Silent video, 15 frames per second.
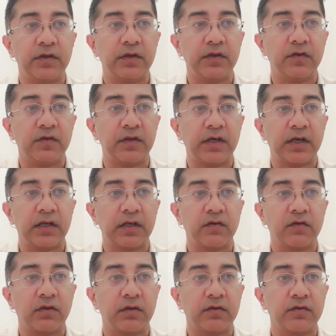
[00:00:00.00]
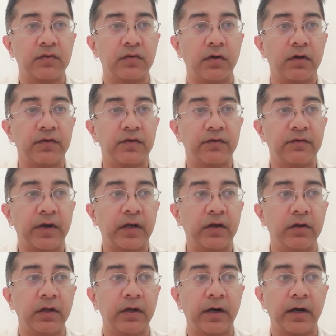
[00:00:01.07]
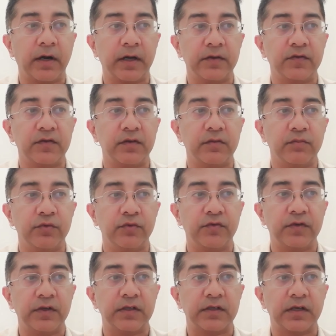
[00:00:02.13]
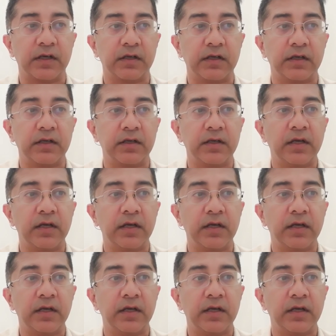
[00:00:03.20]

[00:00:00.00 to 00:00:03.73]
is that it's also called a regularized boosting technique.